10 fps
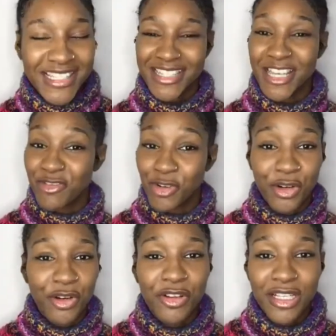
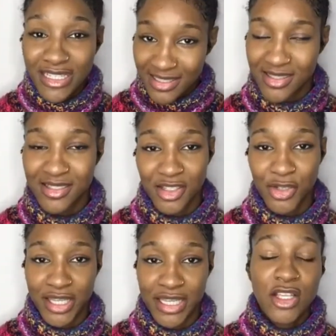therefore listen to
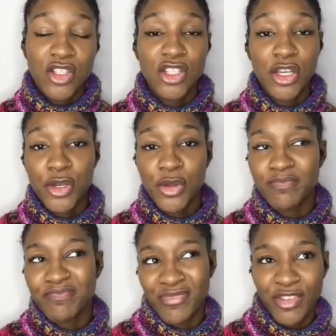your hair. So
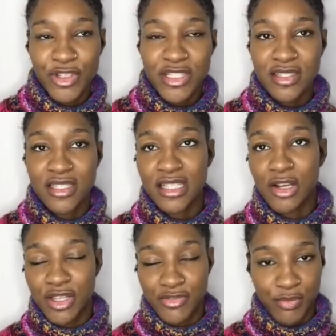for instance, I'll
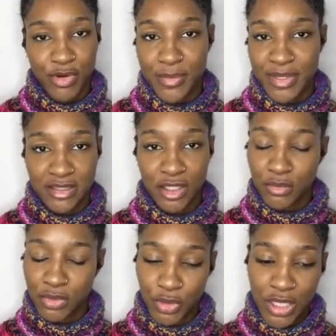give you a prime
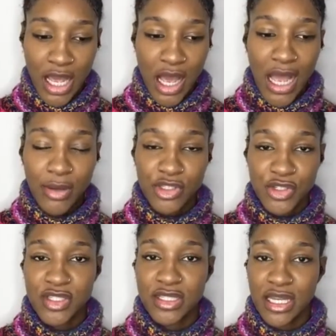example. I was
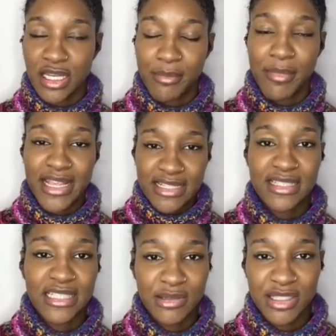using an
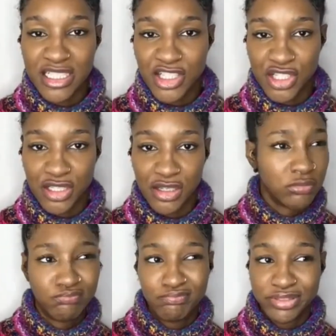amazing deep conditioner
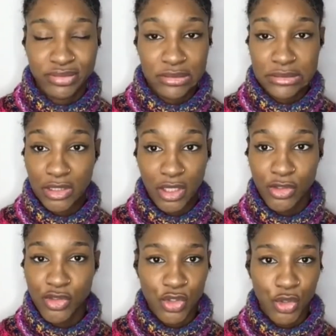
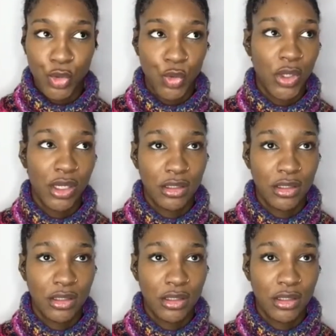close to